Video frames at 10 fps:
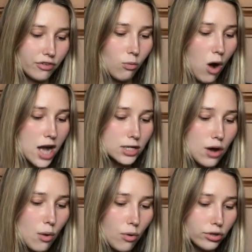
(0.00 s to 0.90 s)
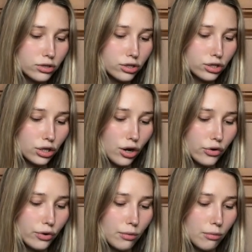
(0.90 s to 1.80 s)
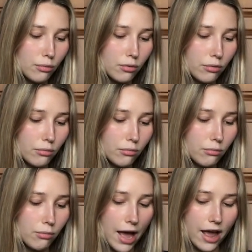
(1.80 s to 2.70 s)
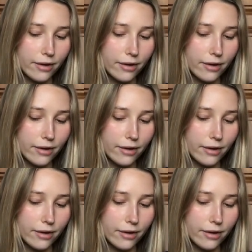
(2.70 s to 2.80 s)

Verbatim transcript: Why do I want to show my...